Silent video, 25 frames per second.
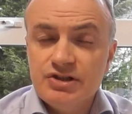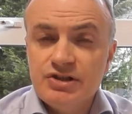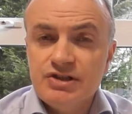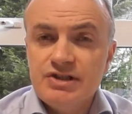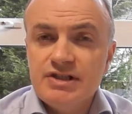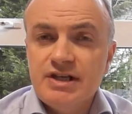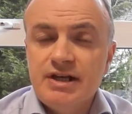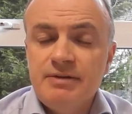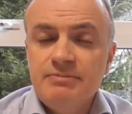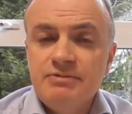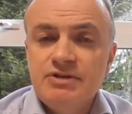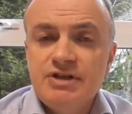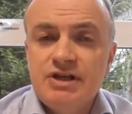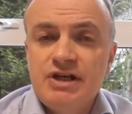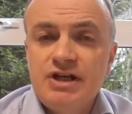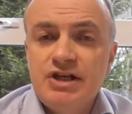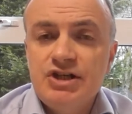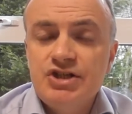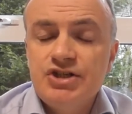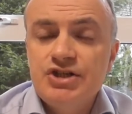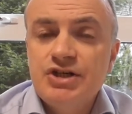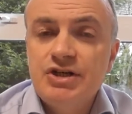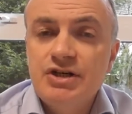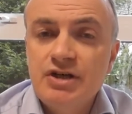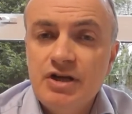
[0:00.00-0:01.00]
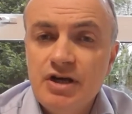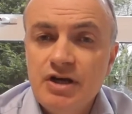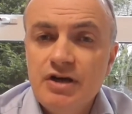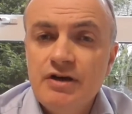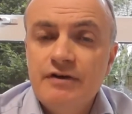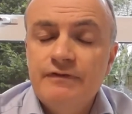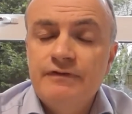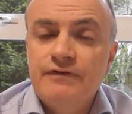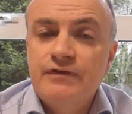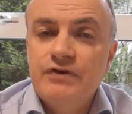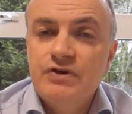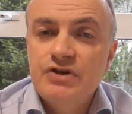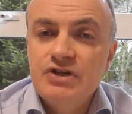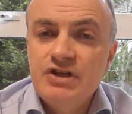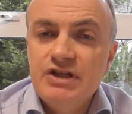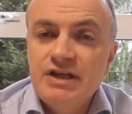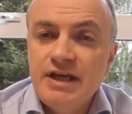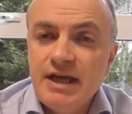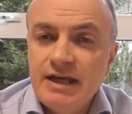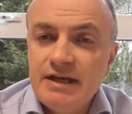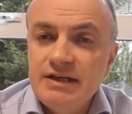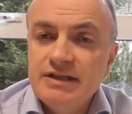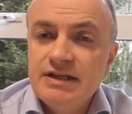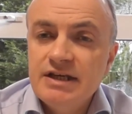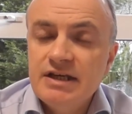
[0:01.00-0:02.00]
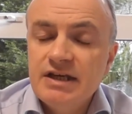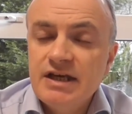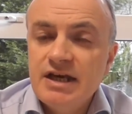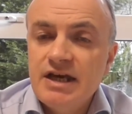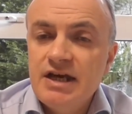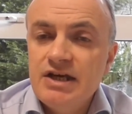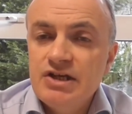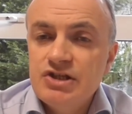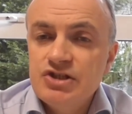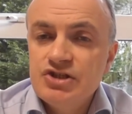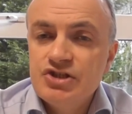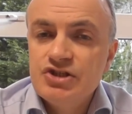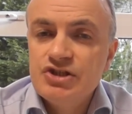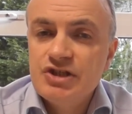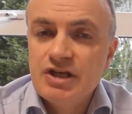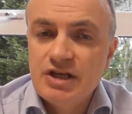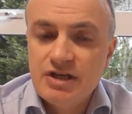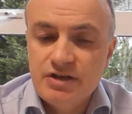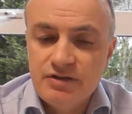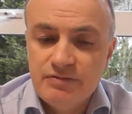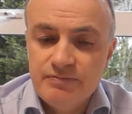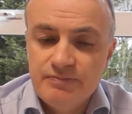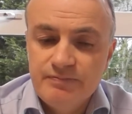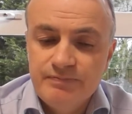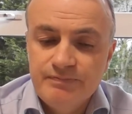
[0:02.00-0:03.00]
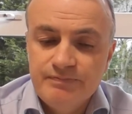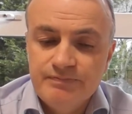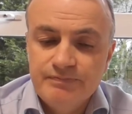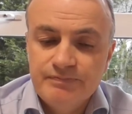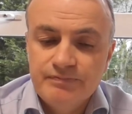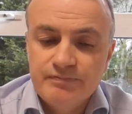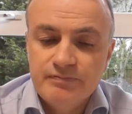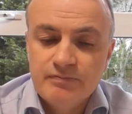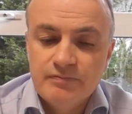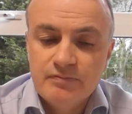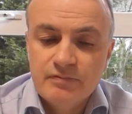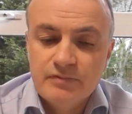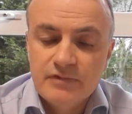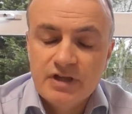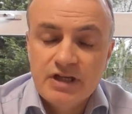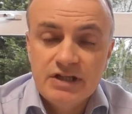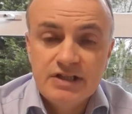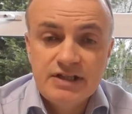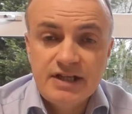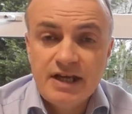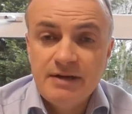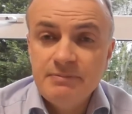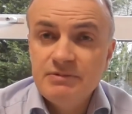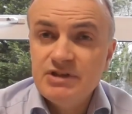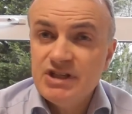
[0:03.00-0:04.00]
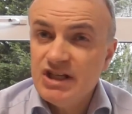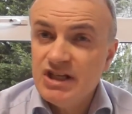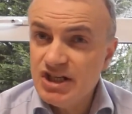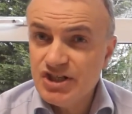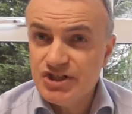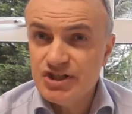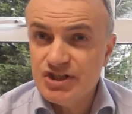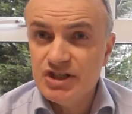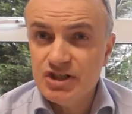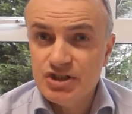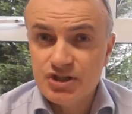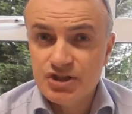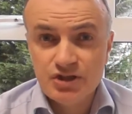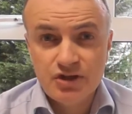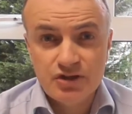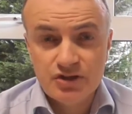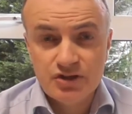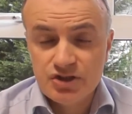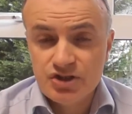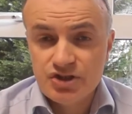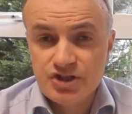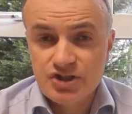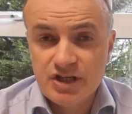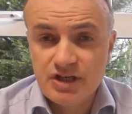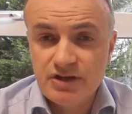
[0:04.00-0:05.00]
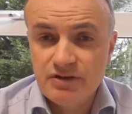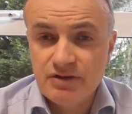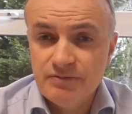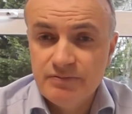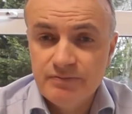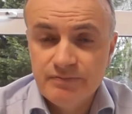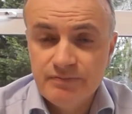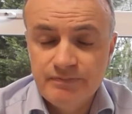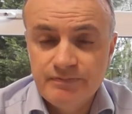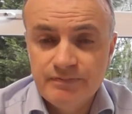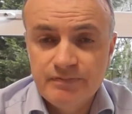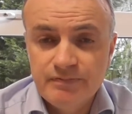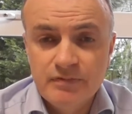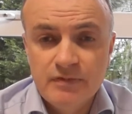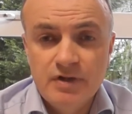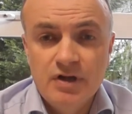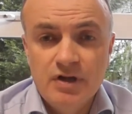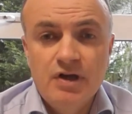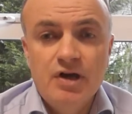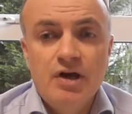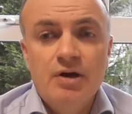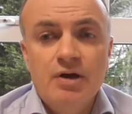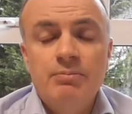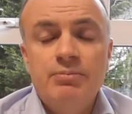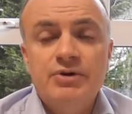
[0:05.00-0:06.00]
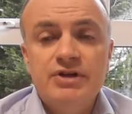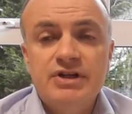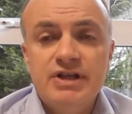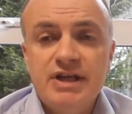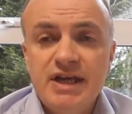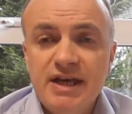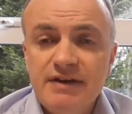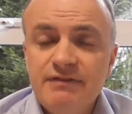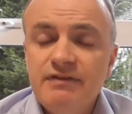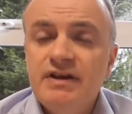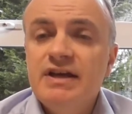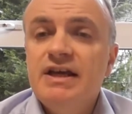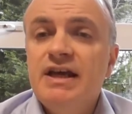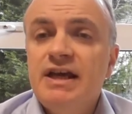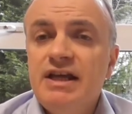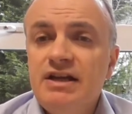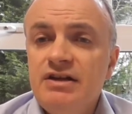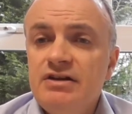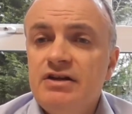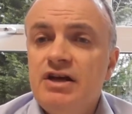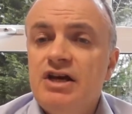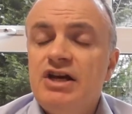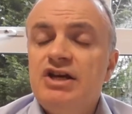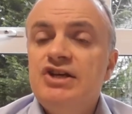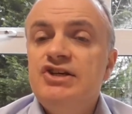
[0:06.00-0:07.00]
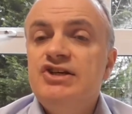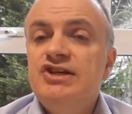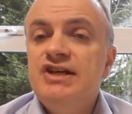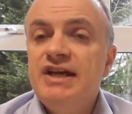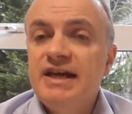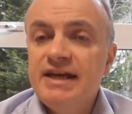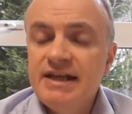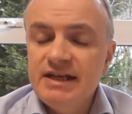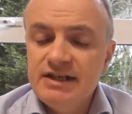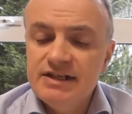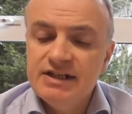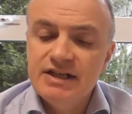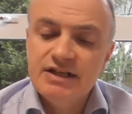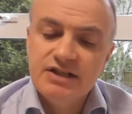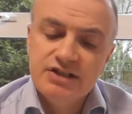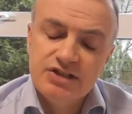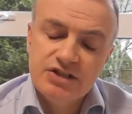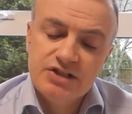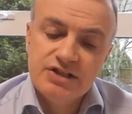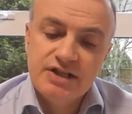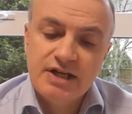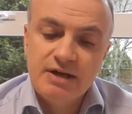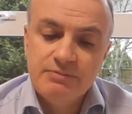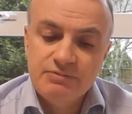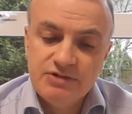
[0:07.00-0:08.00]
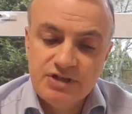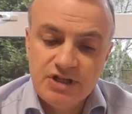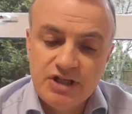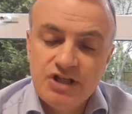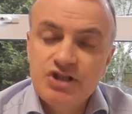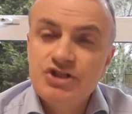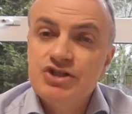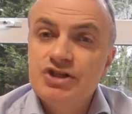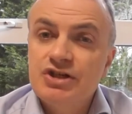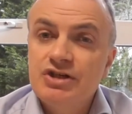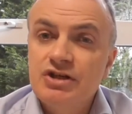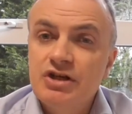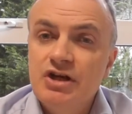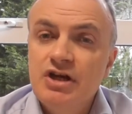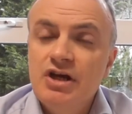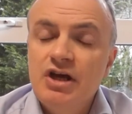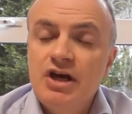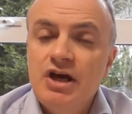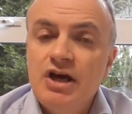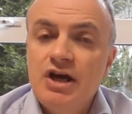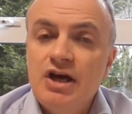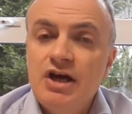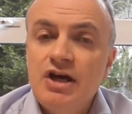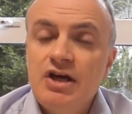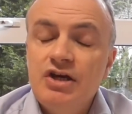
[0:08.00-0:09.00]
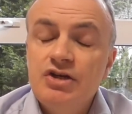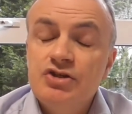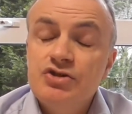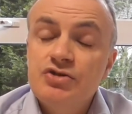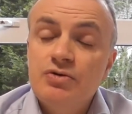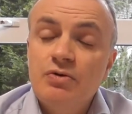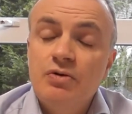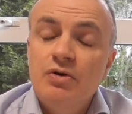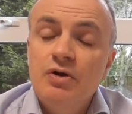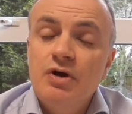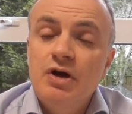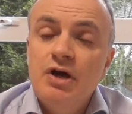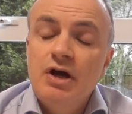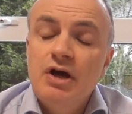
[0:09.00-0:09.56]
to temptation, for yielding is sin." Temptation is not a sin, but giving in, yielding to temptation is